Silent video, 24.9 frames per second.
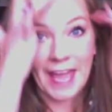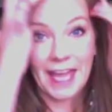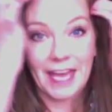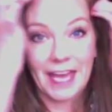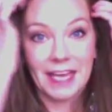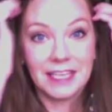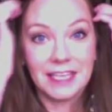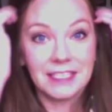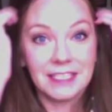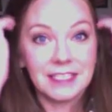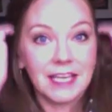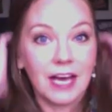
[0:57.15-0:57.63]

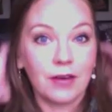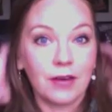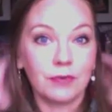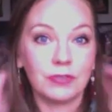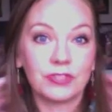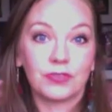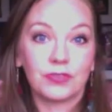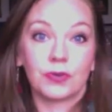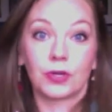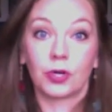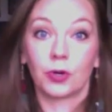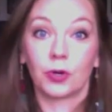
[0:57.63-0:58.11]
and I
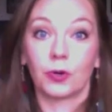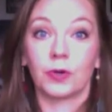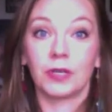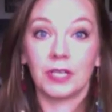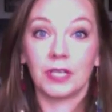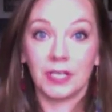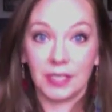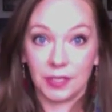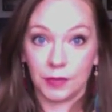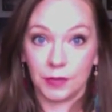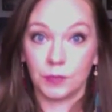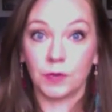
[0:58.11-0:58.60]
was
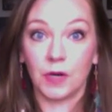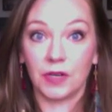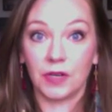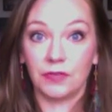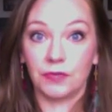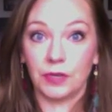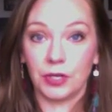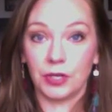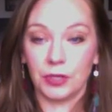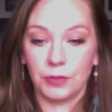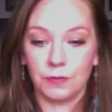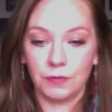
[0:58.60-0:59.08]
recorded in
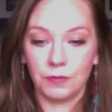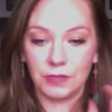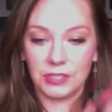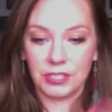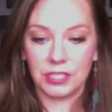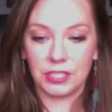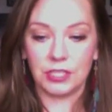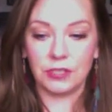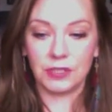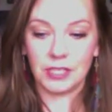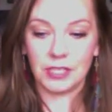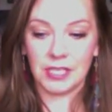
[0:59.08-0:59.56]
one room
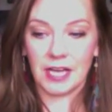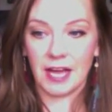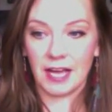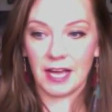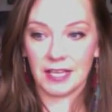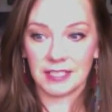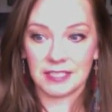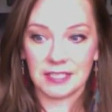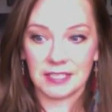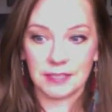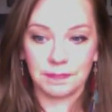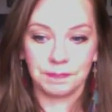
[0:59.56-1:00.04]
with two
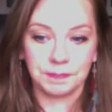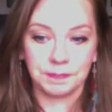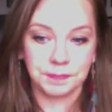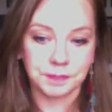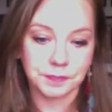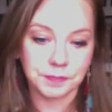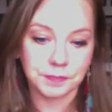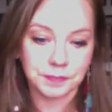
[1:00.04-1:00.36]
Kinects